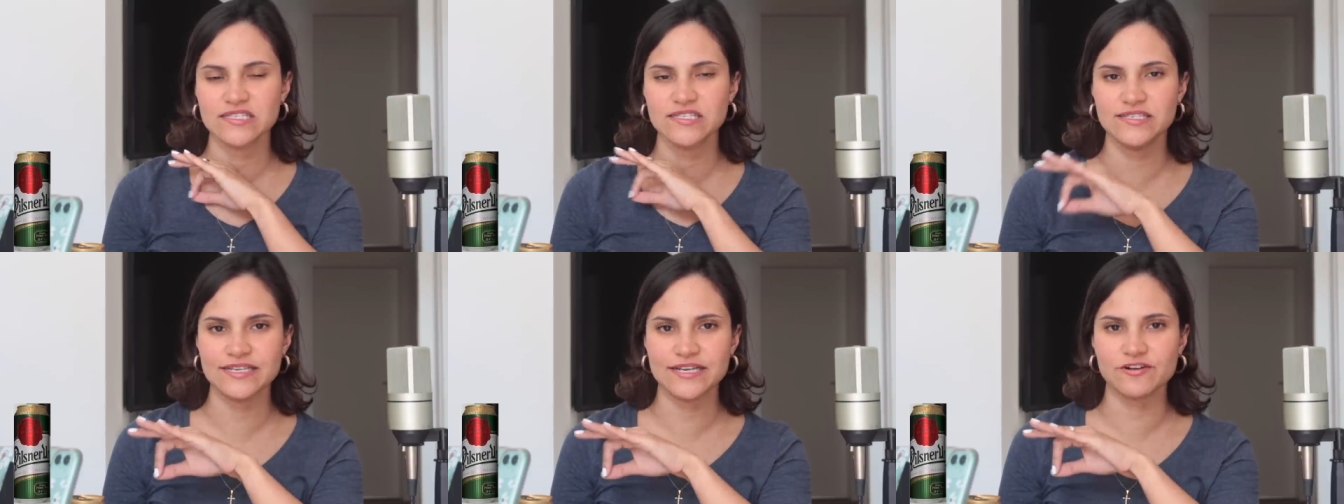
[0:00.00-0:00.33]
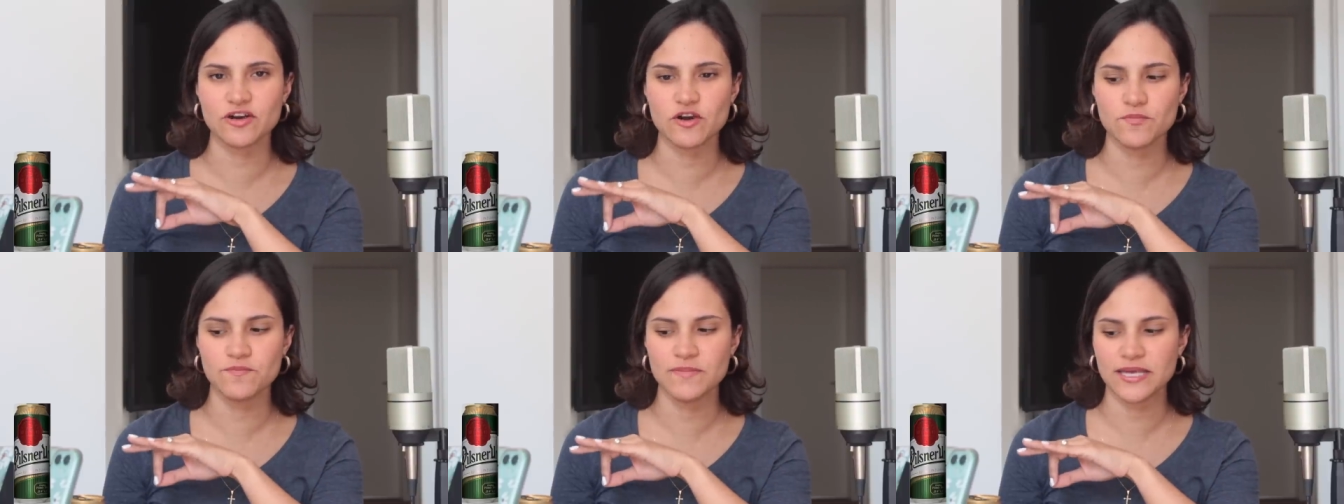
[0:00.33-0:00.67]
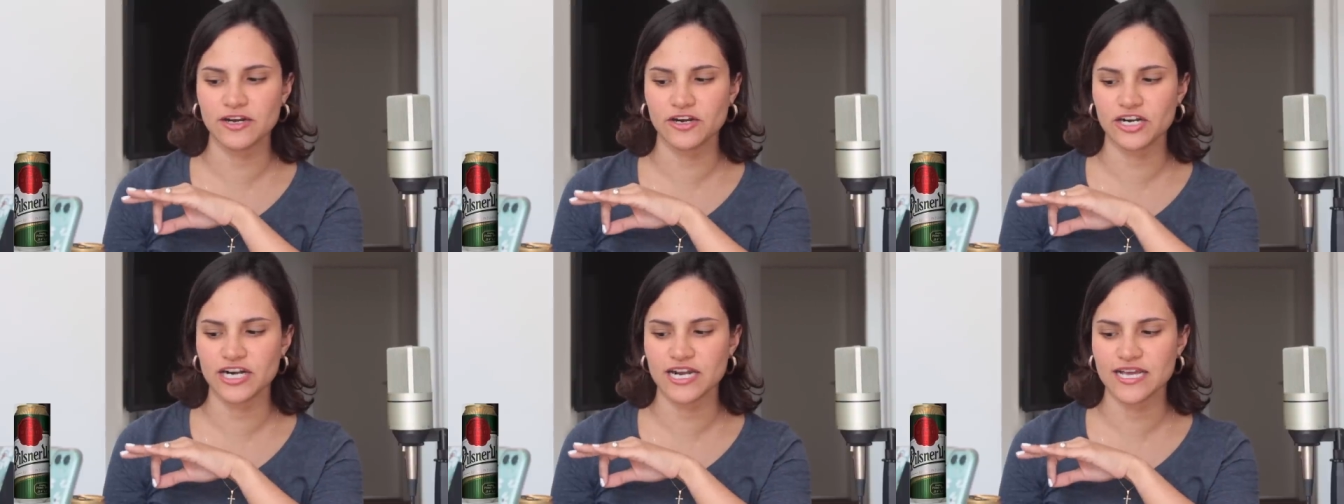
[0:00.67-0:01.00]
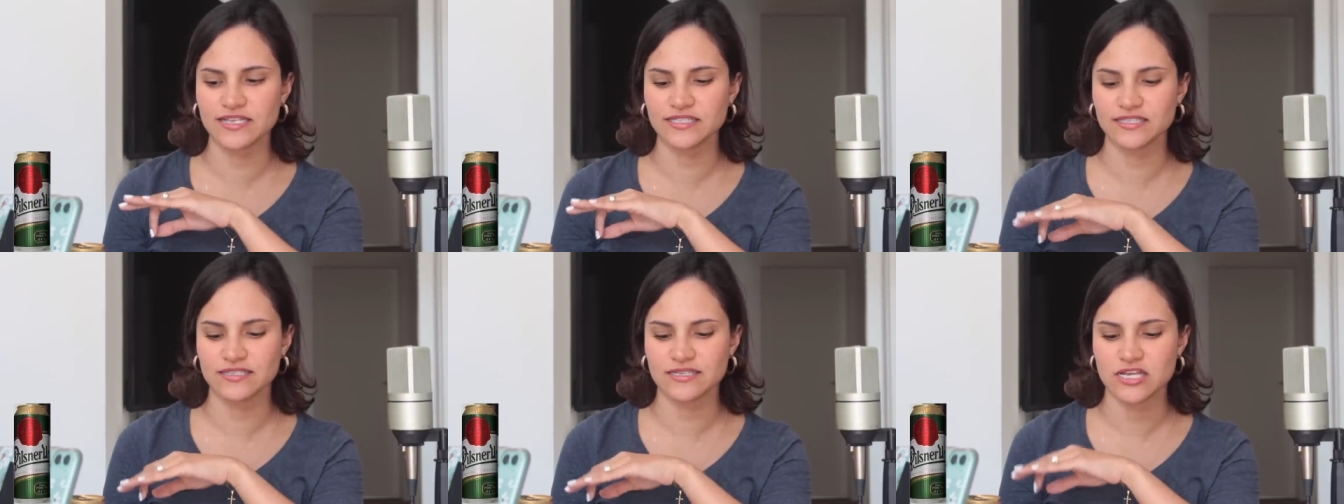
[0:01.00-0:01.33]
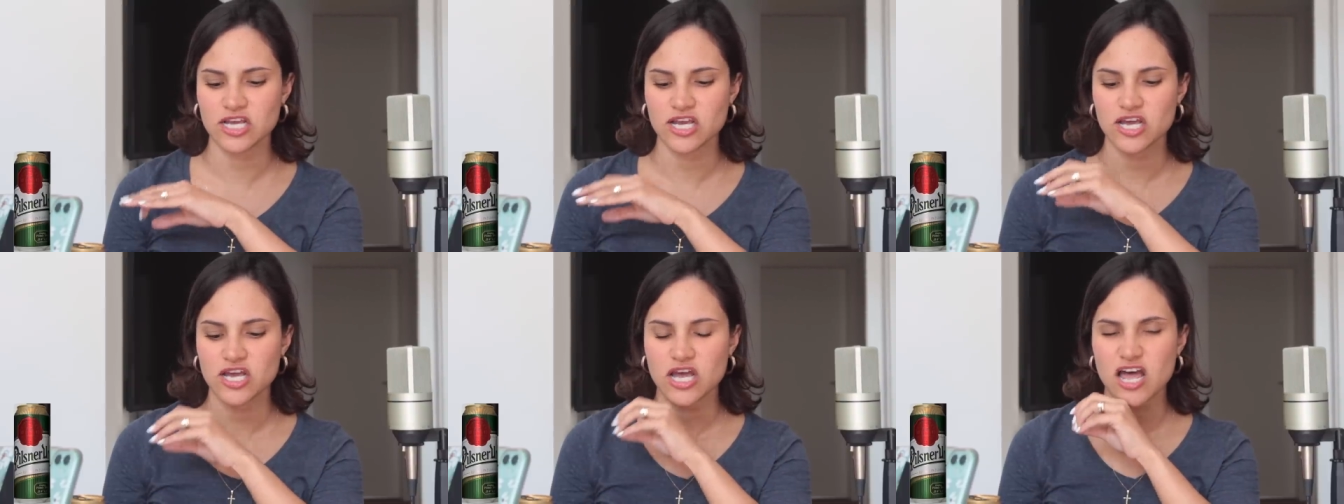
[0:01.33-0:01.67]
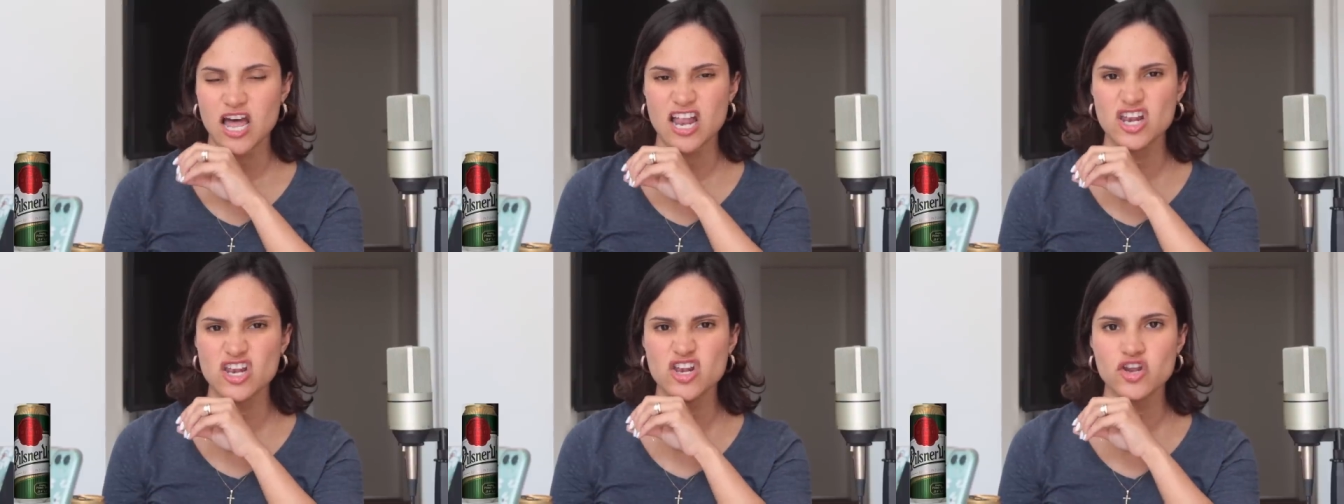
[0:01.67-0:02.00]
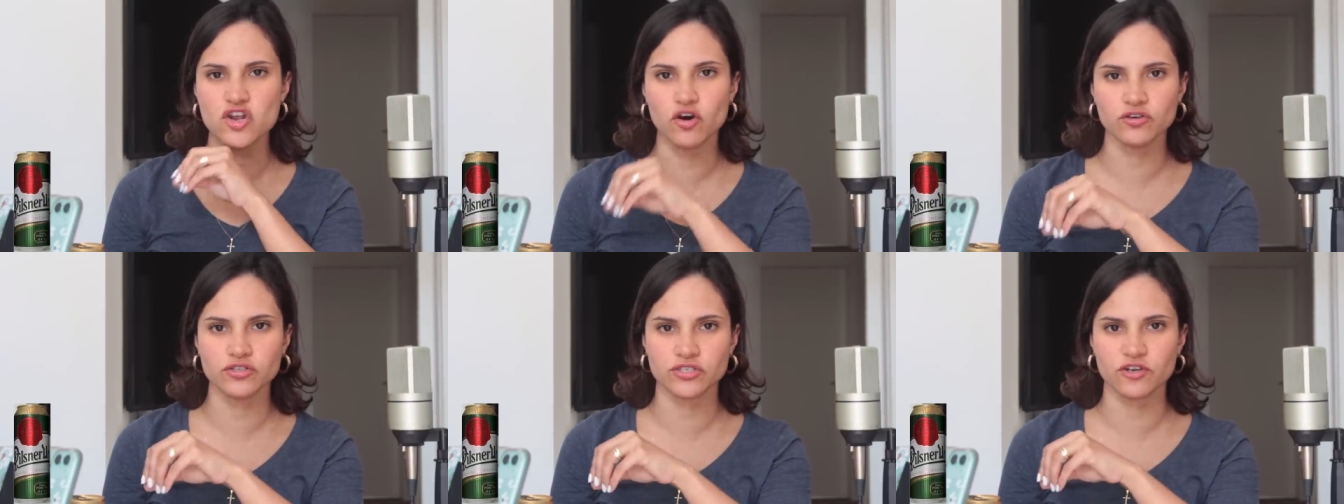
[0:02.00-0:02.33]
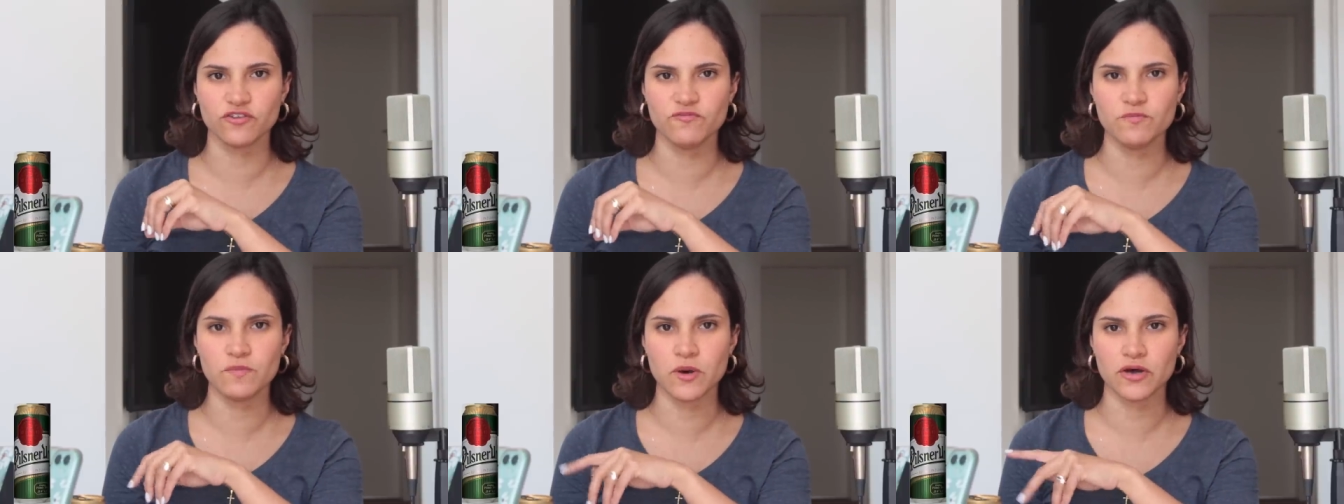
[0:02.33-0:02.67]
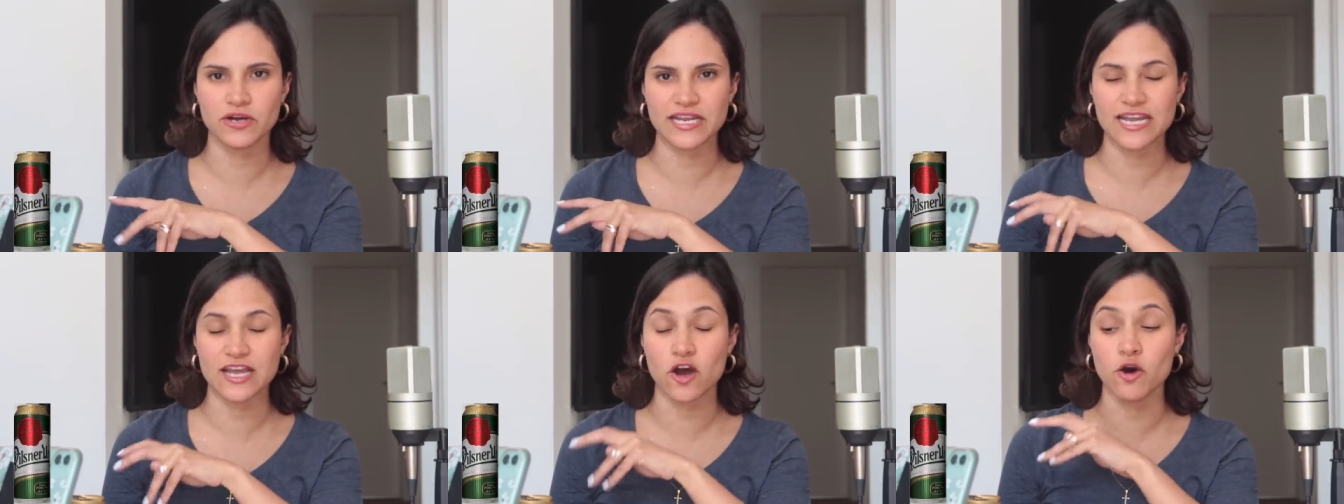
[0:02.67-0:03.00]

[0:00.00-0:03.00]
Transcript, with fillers: Zero bitterness. A lot of body,